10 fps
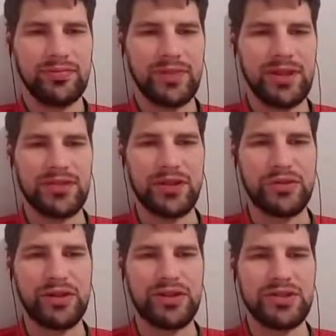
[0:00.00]
And he's got a
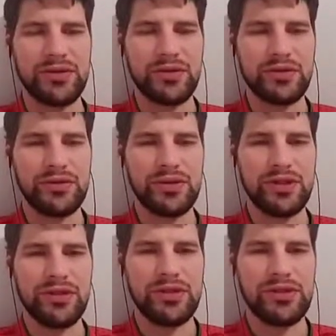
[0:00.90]
freeze left over for the
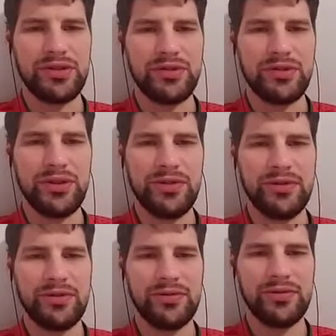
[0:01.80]
Eagle Artillery,
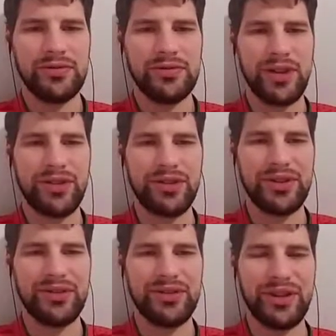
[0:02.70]

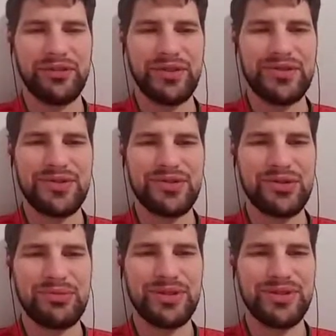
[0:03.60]
although that freeze is a
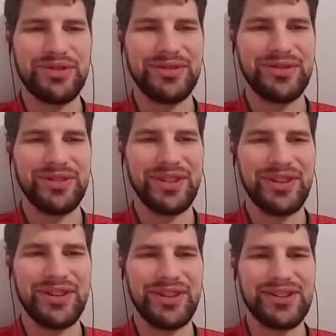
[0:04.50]
little bit
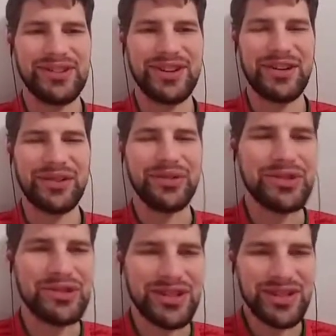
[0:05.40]
late because they got all 3
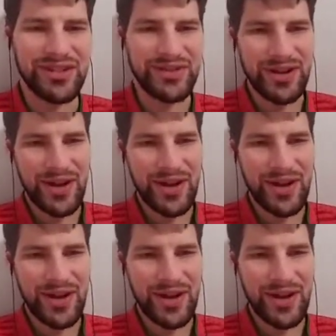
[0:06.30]
shots down.